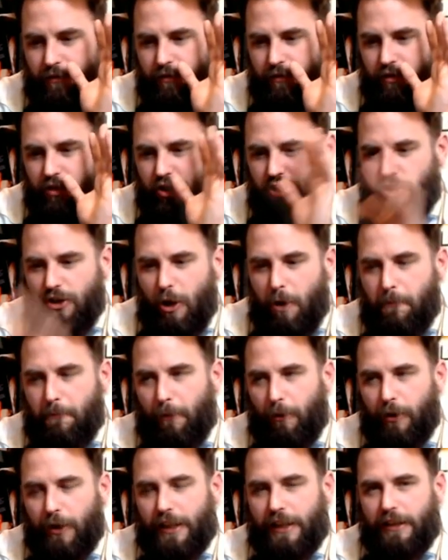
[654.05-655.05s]
there's no
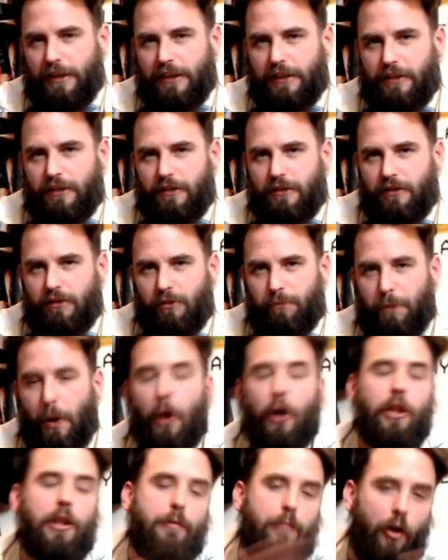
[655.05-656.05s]
point
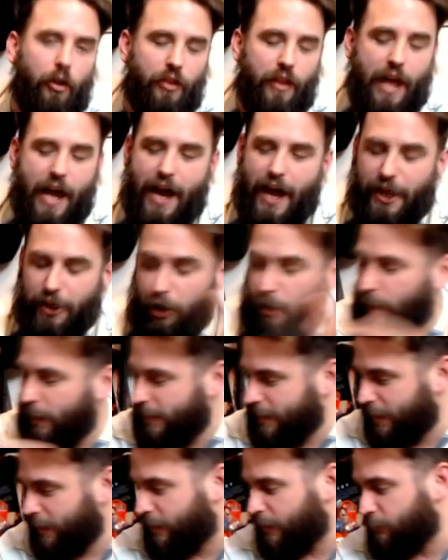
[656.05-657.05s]
putting them on there. I know I
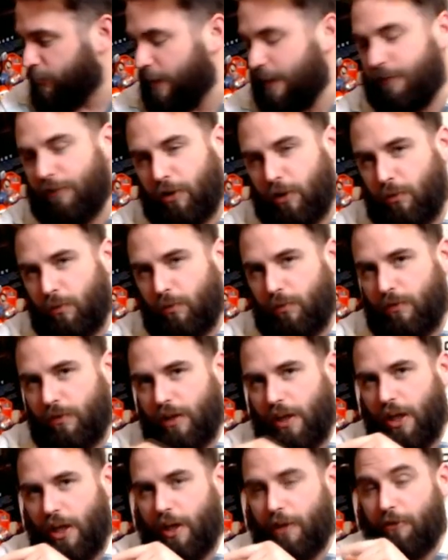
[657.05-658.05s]
did the review
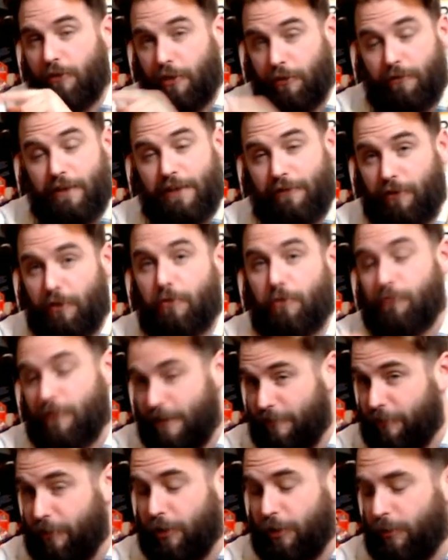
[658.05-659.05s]
uh, the review
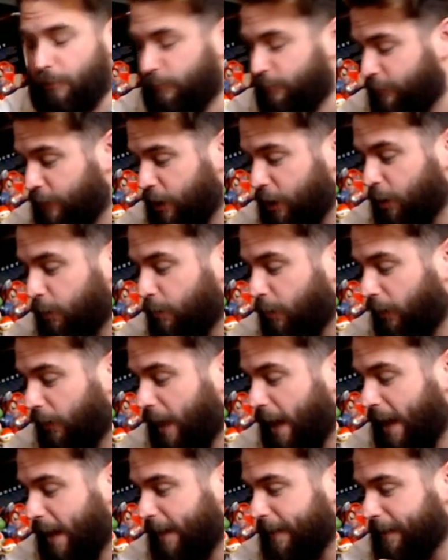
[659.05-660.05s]
review view on
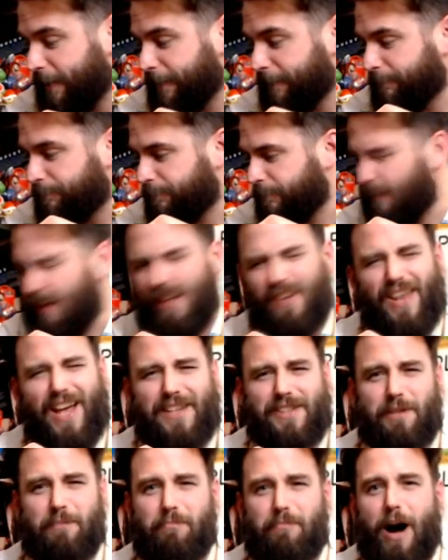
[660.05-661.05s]
there.
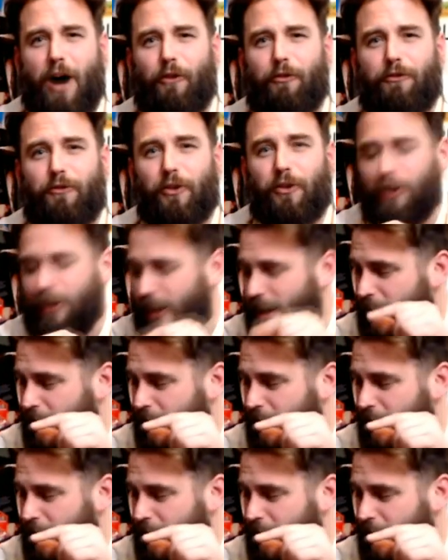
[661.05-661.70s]
That's a mouthful.